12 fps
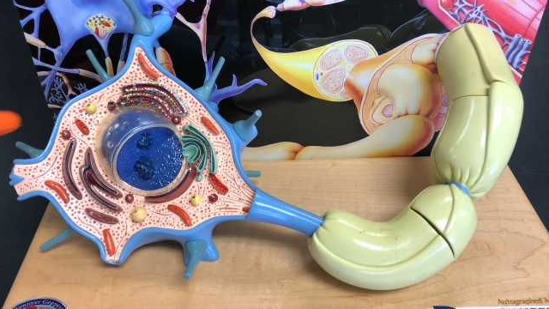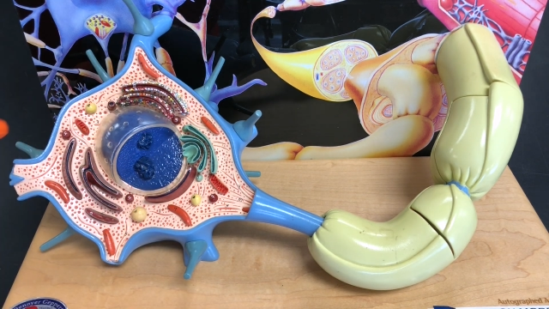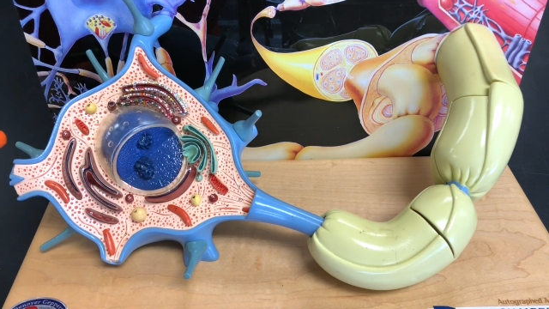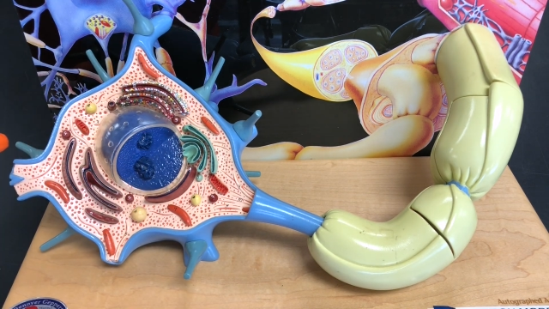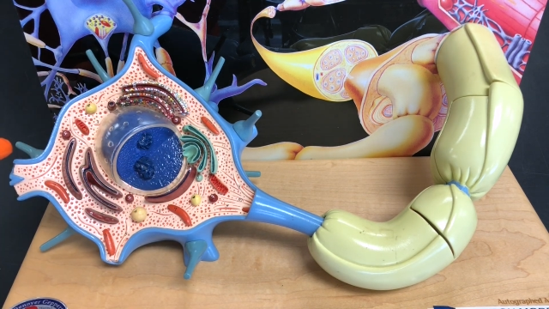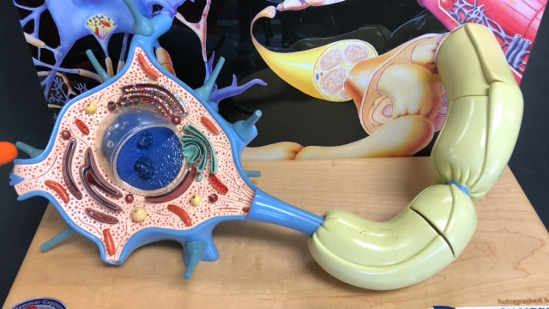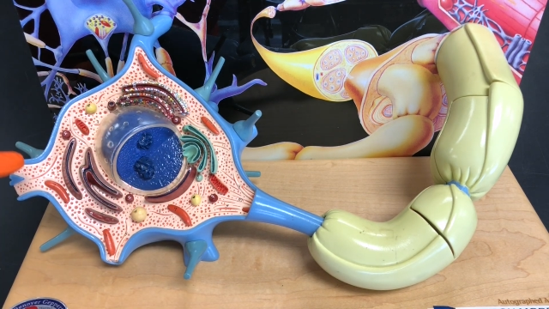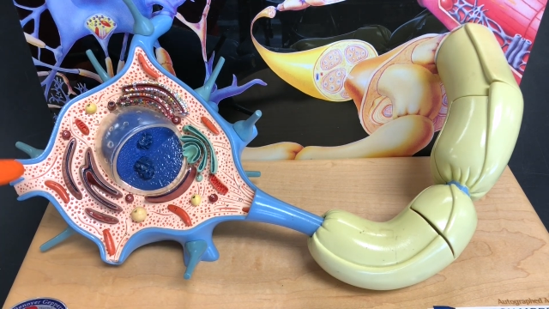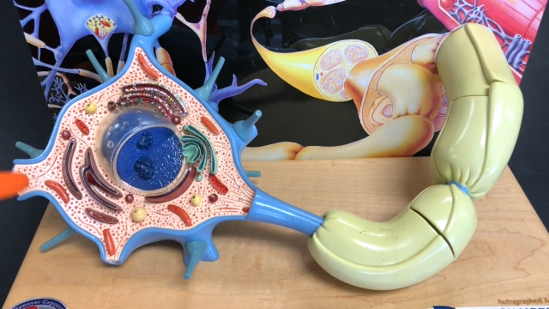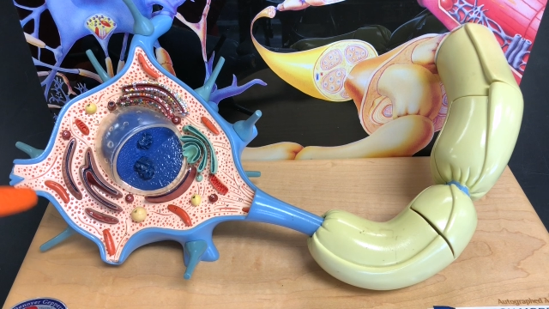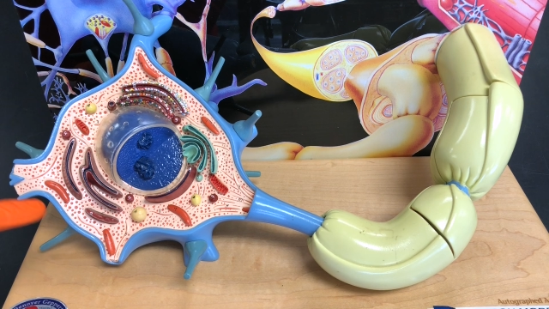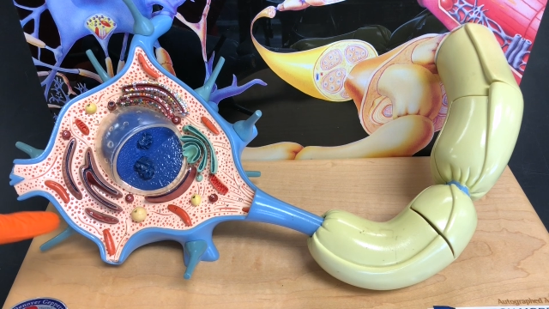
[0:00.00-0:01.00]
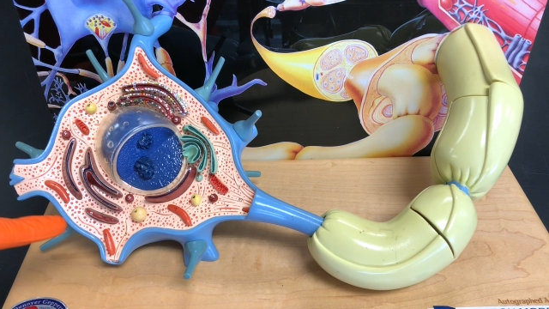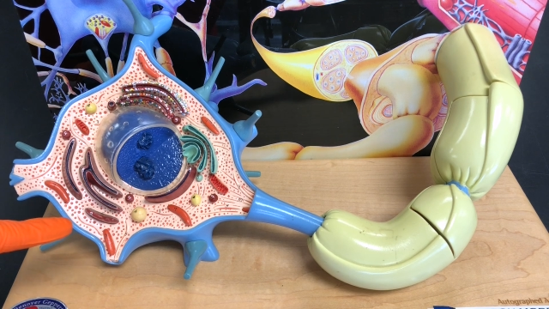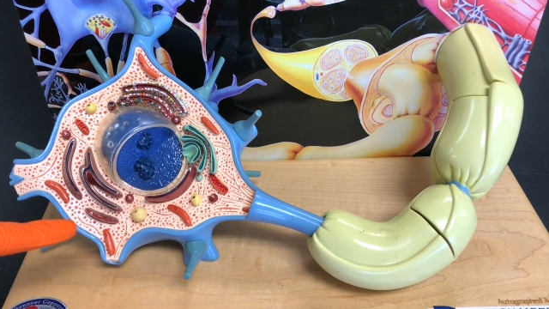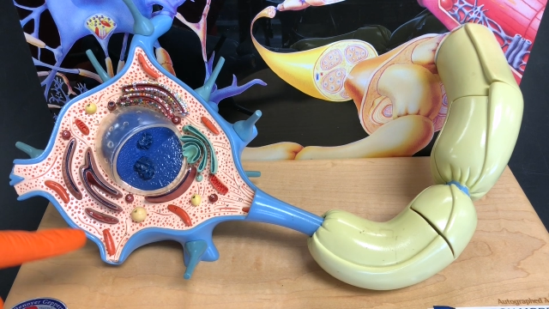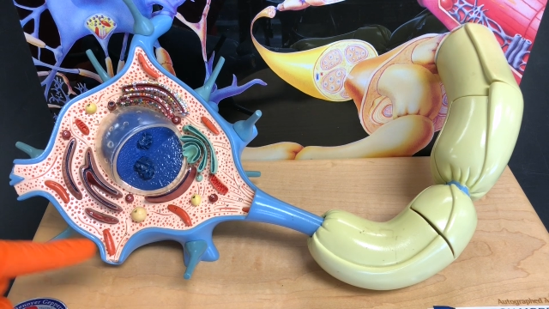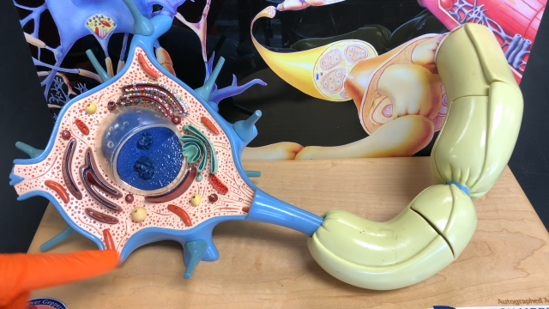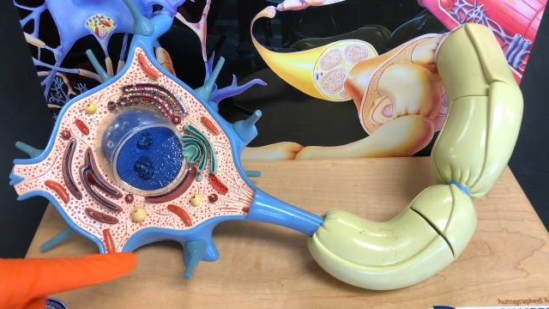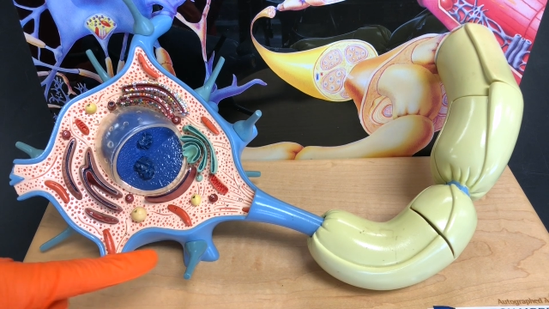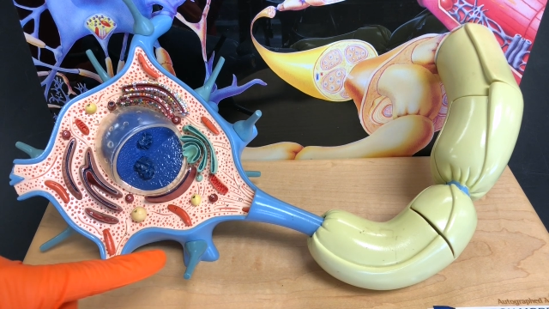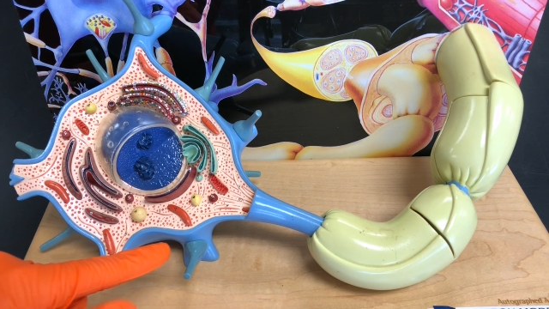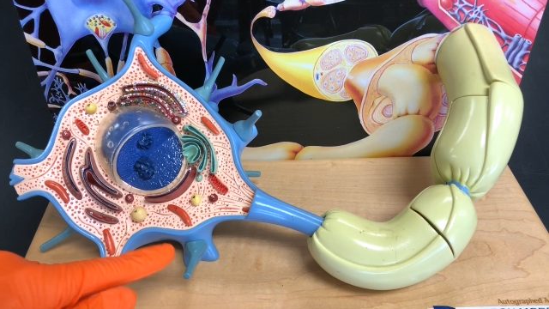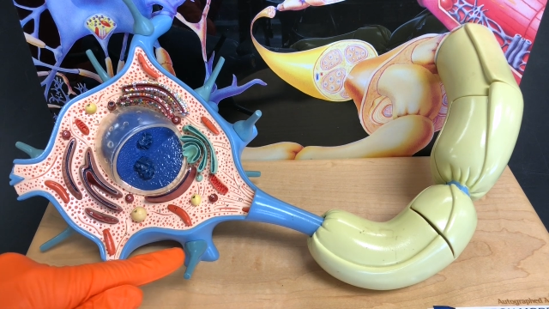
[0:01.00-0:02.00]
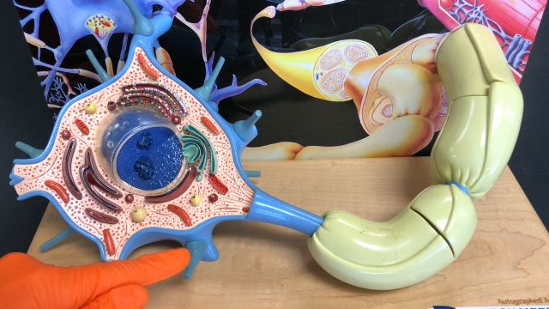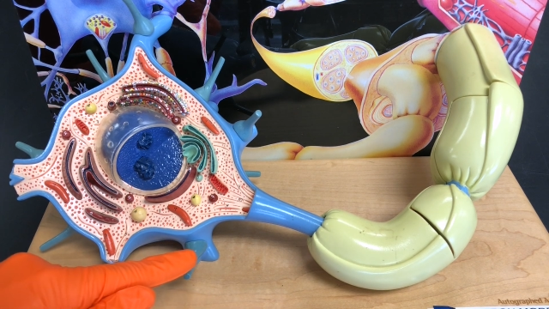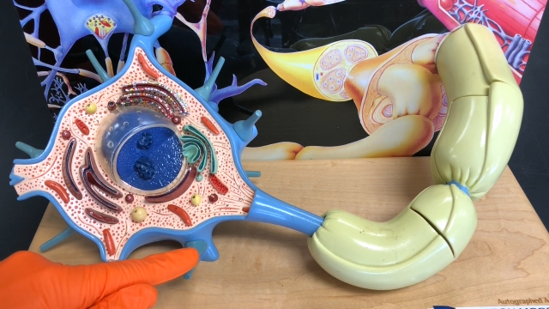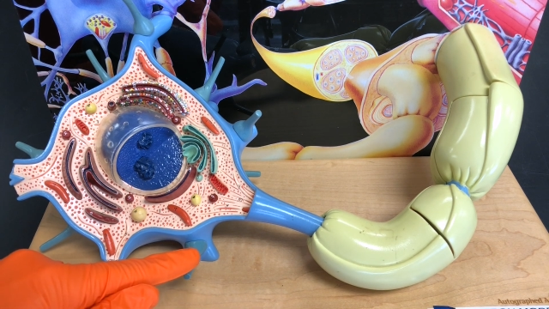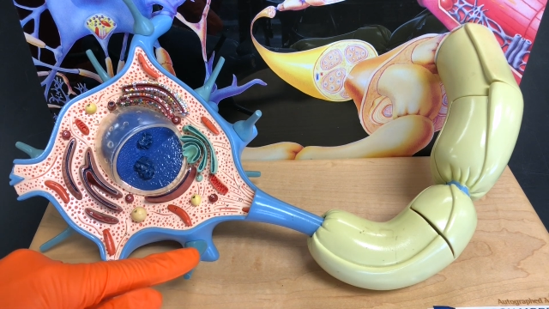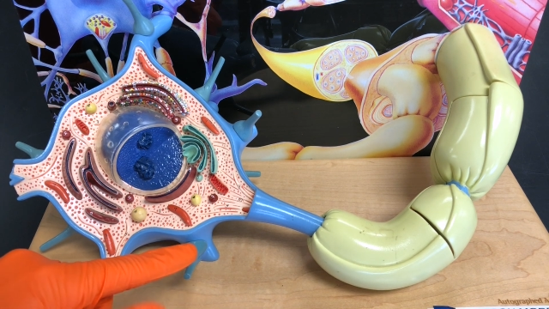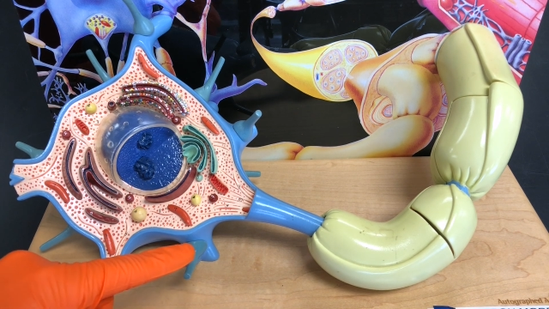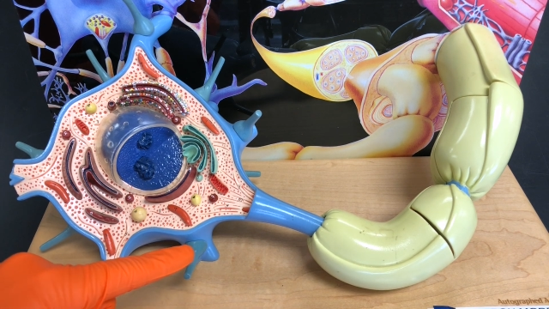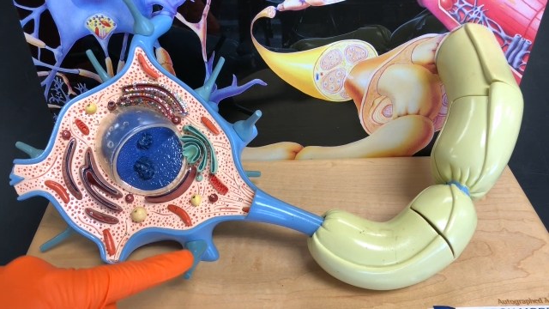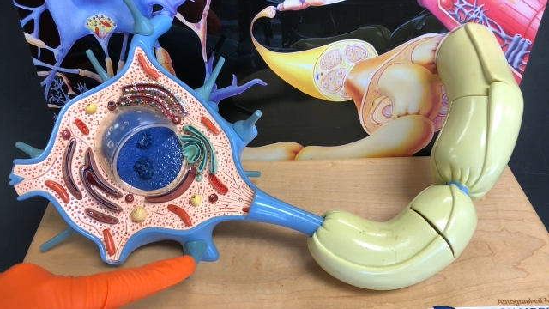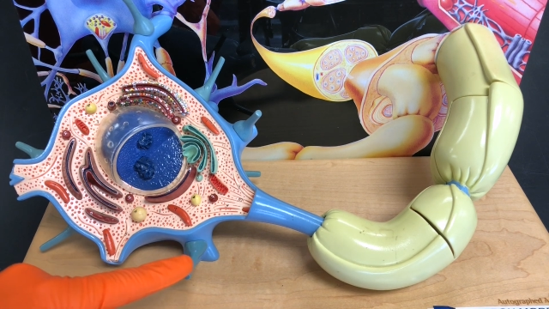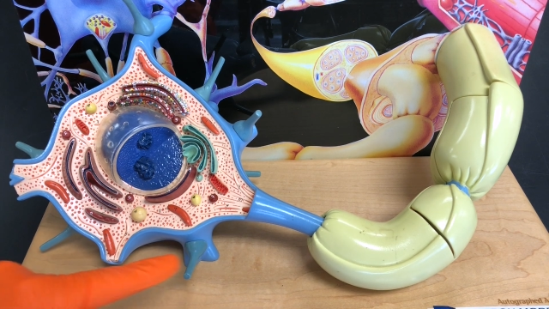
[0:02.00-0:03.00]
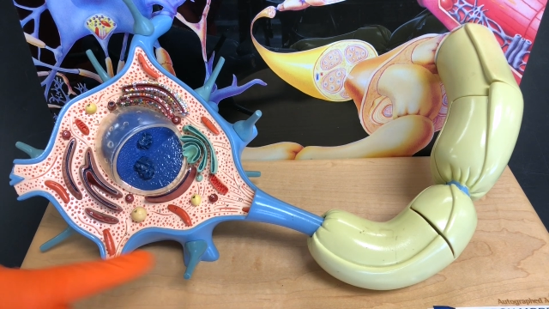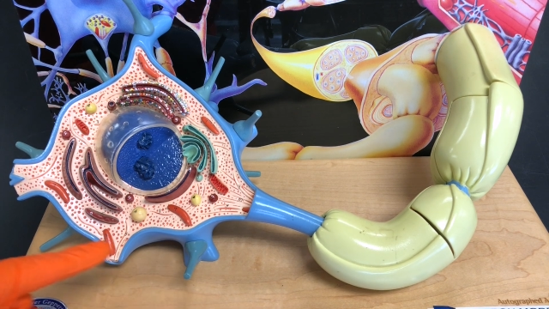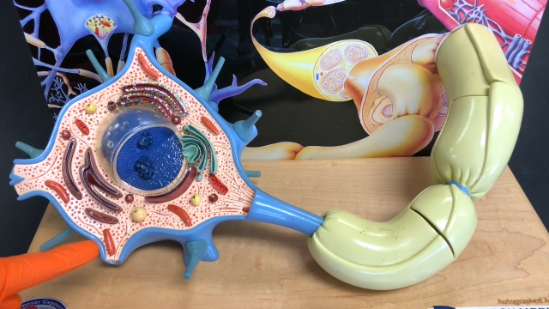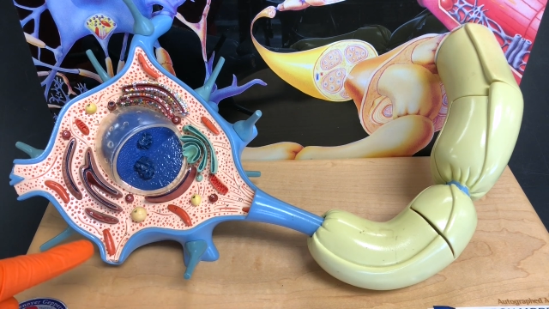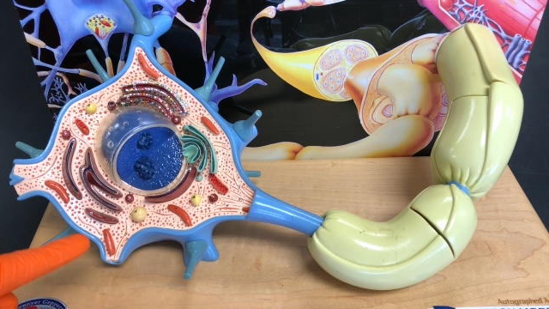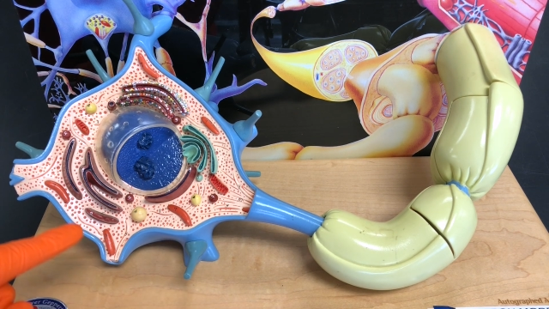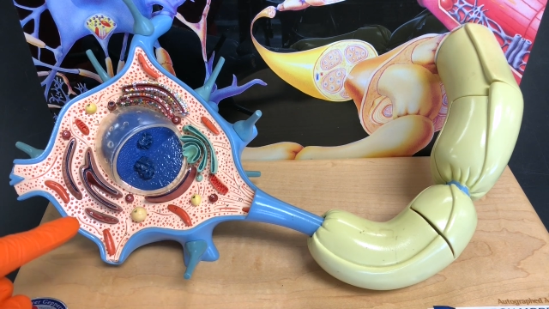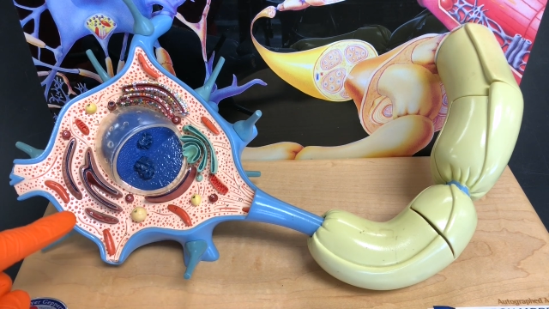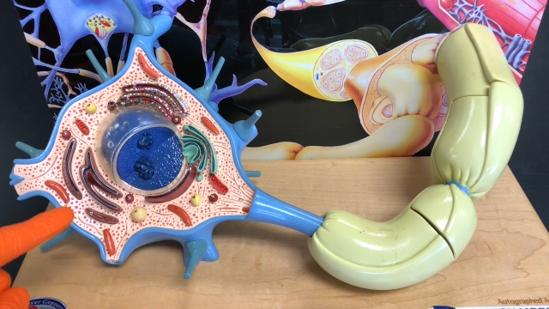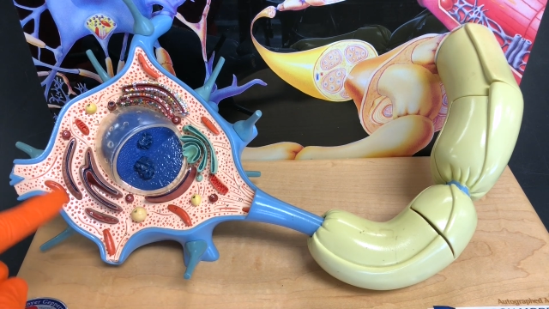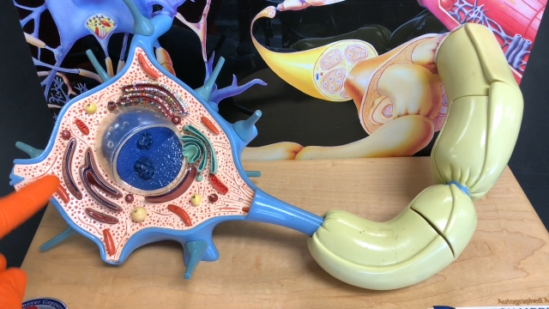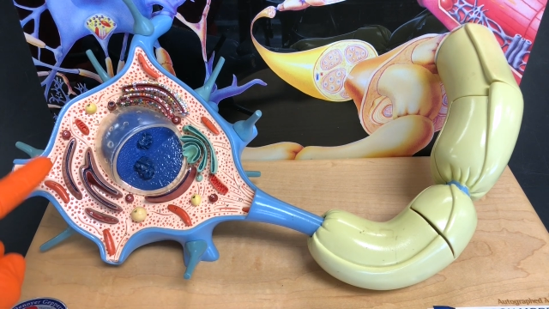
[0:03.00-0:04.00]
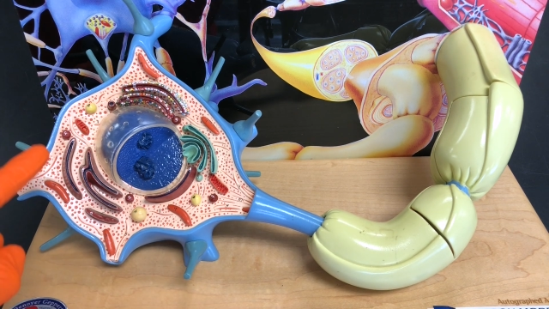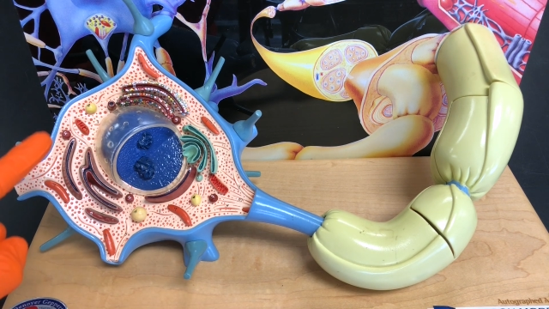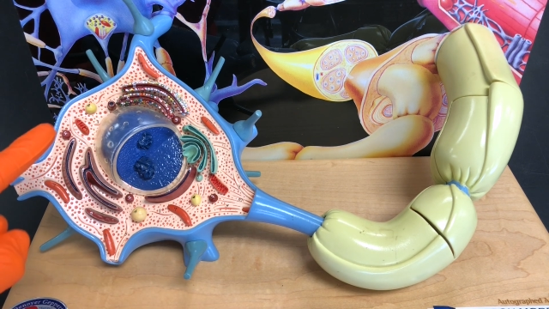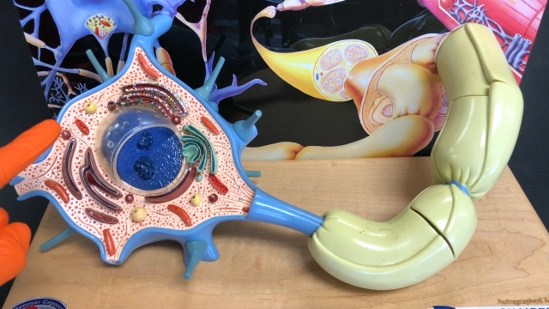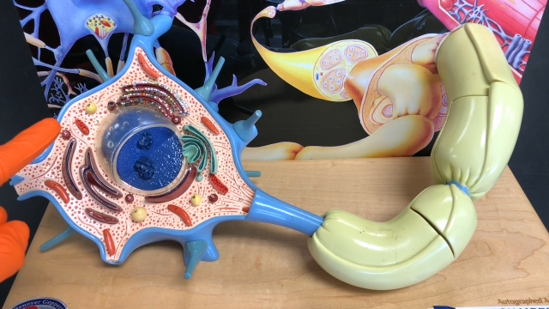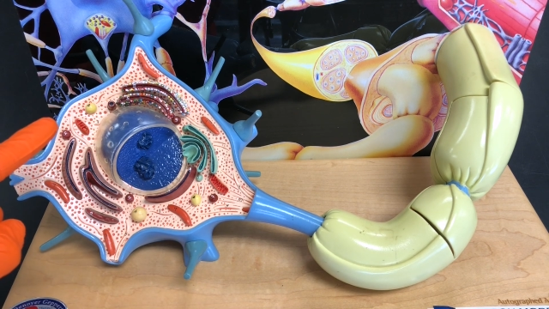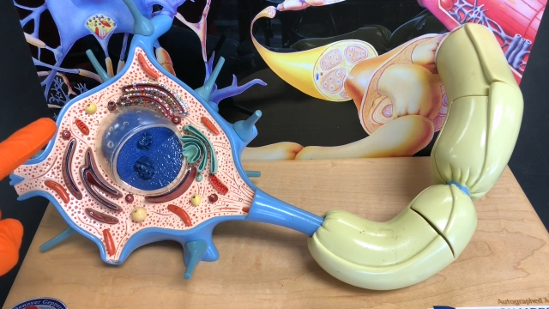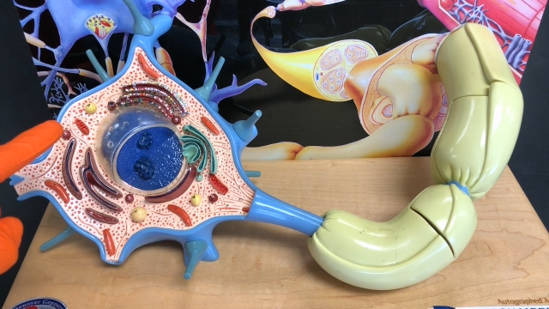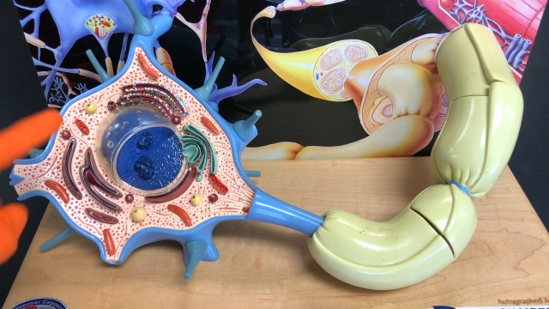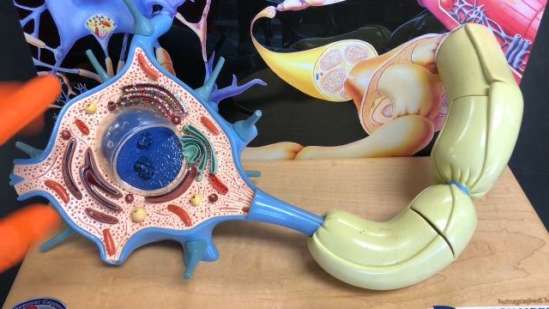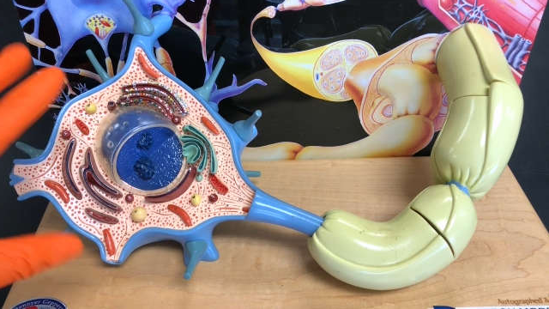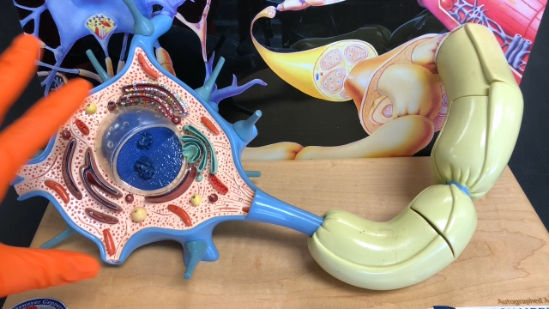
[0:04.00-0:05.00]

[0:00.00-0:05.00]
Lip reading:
No face is visible, so there are no lips to read.